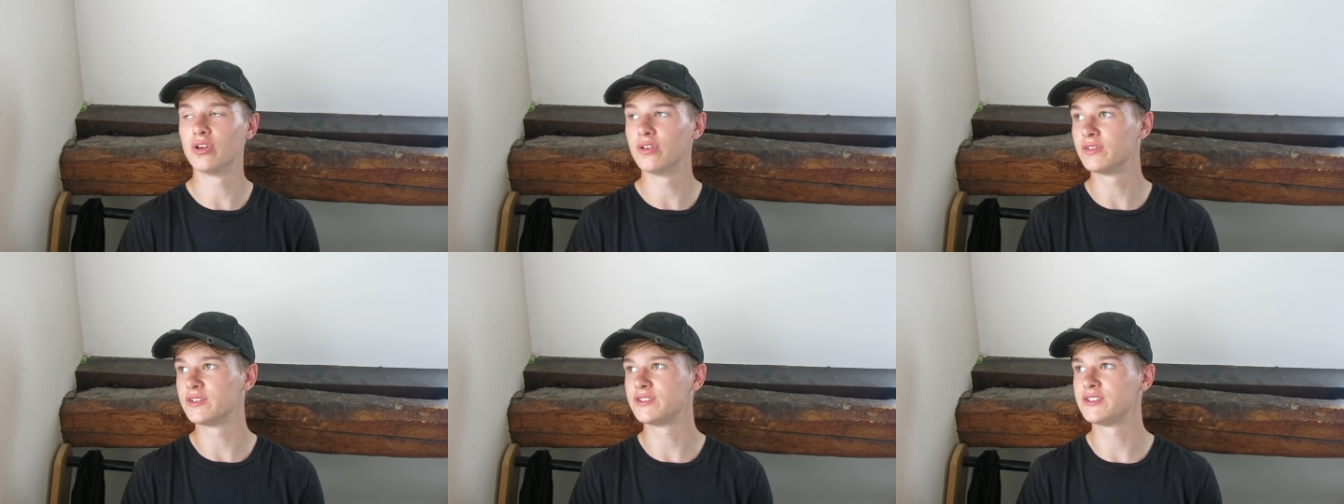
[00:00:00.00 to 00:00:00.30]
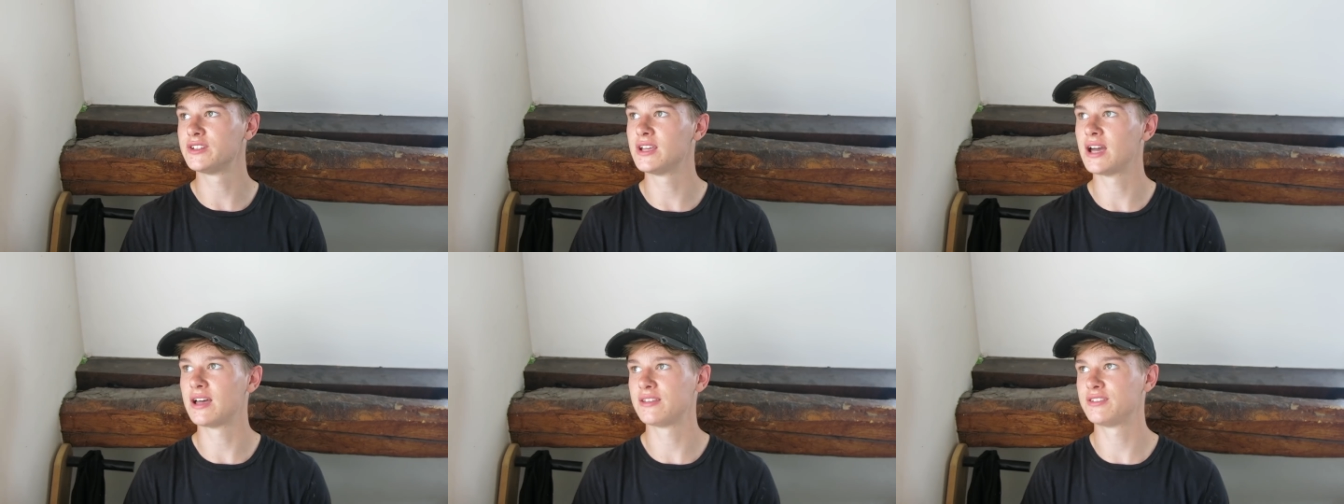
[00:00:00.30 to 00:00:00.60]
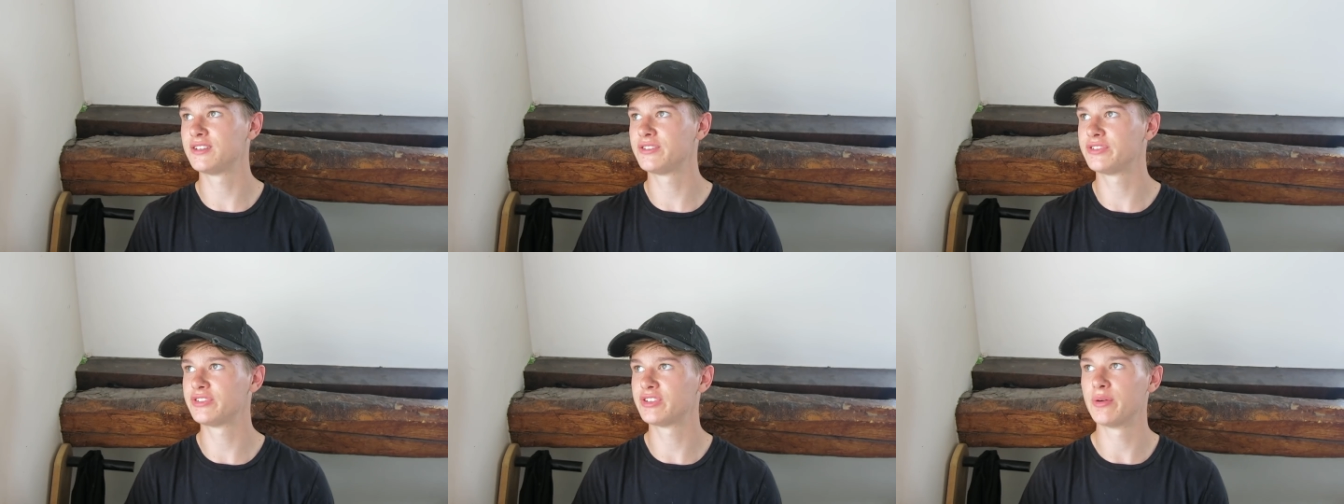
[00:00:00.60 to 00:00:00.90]
obviously,
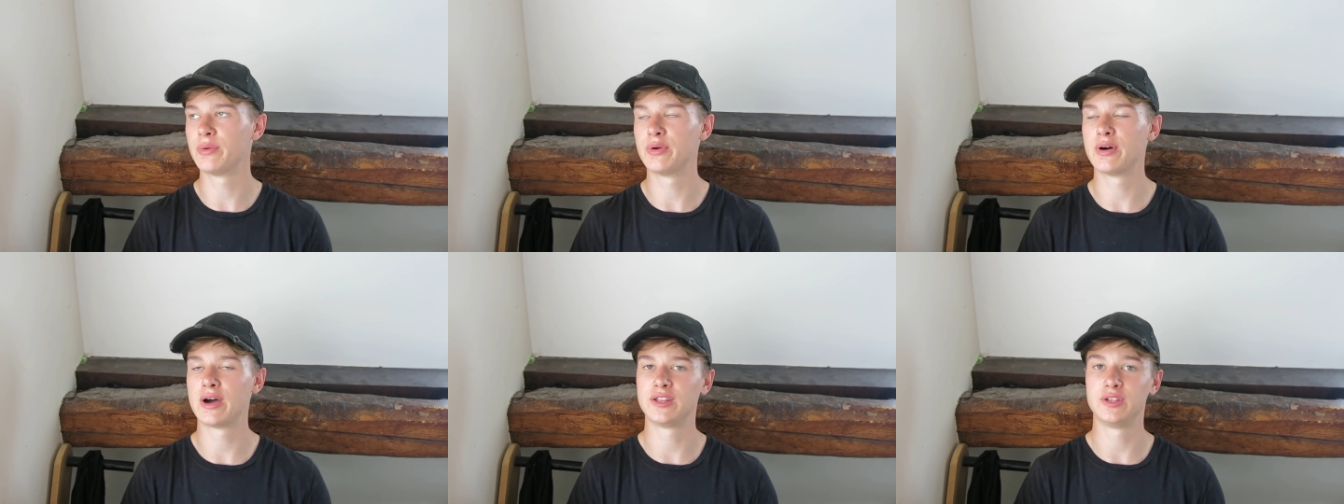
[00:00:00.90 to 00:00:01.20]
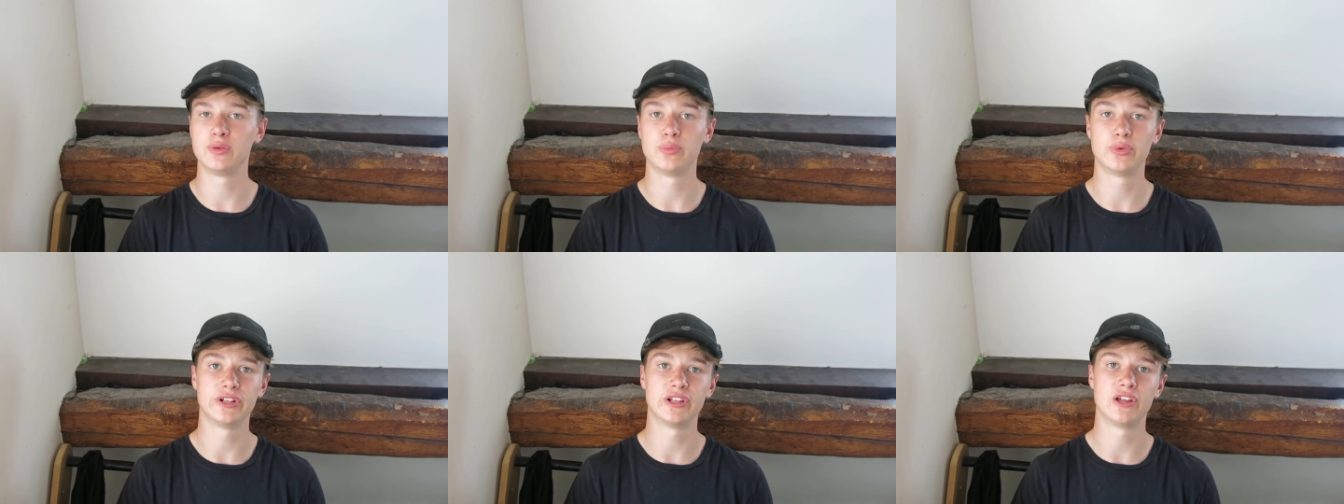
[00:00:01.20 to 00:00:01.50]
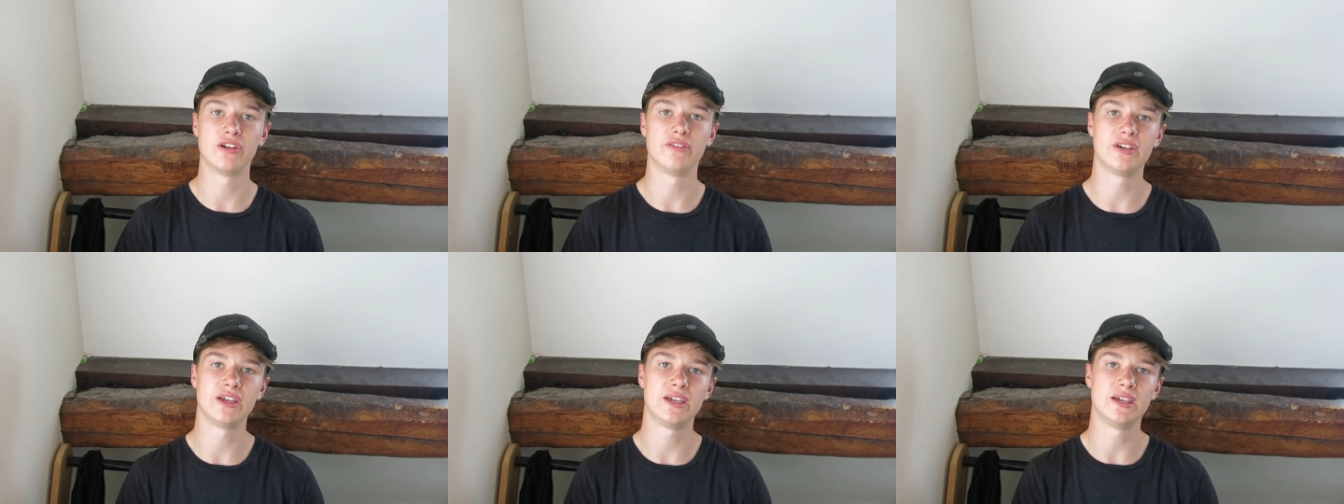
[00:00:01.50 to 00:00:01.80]
as it's summer and you will
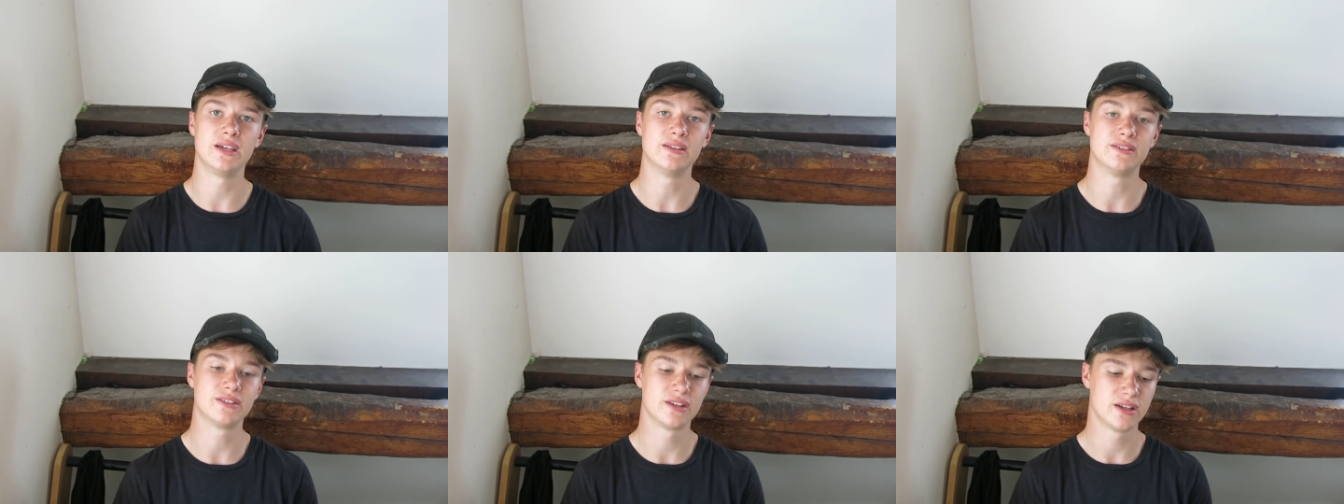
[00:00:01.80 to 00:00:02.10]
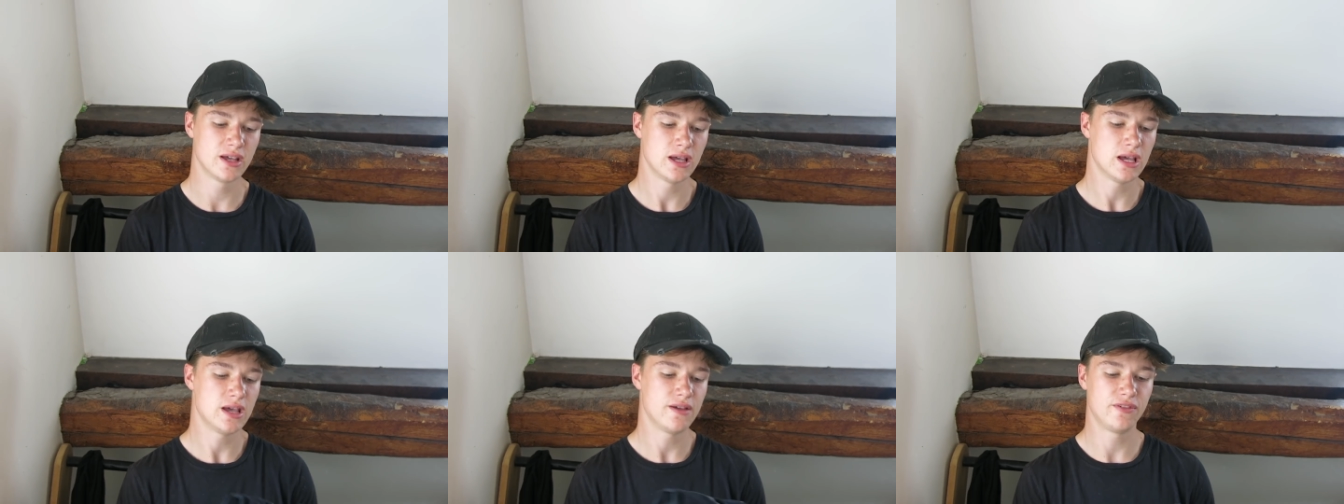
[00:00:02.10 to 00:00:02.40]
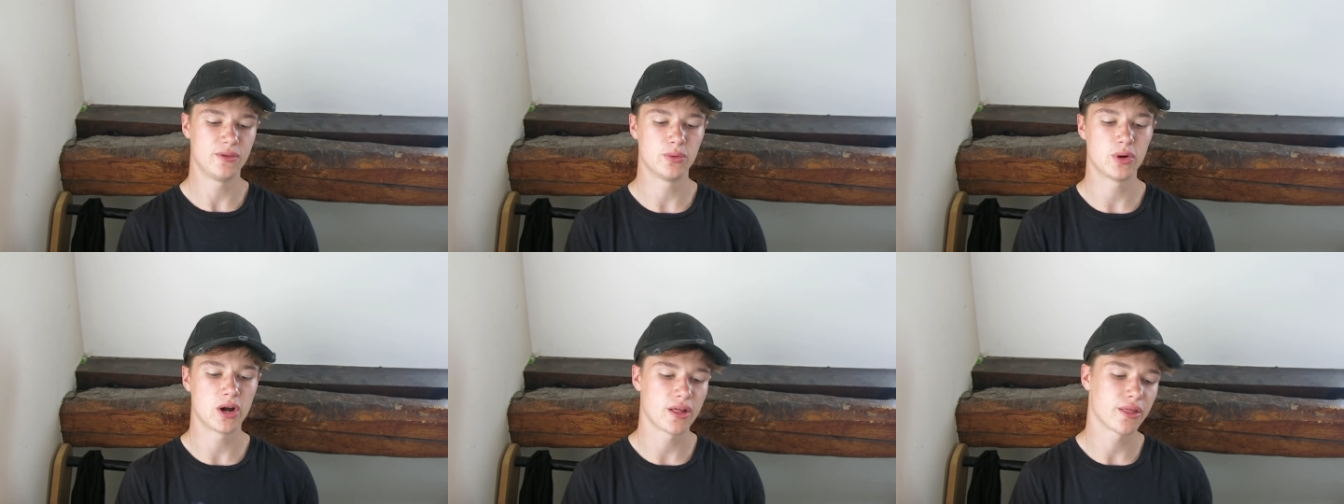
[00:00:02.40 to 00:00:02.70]
overheat
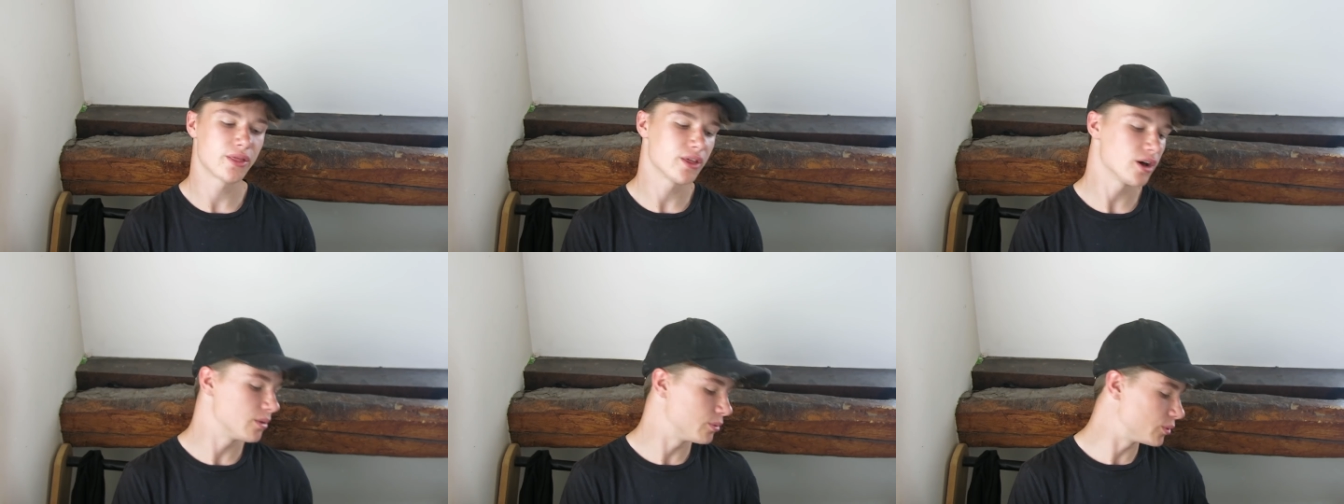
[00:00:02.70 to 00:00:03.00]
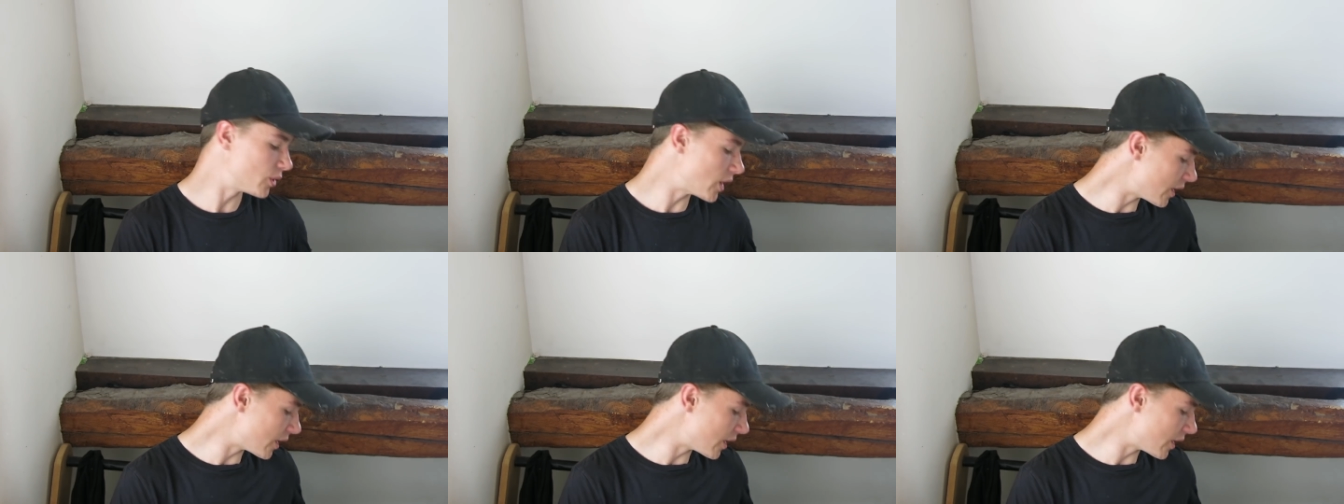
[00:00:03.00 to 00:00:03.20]
if you wear a thermal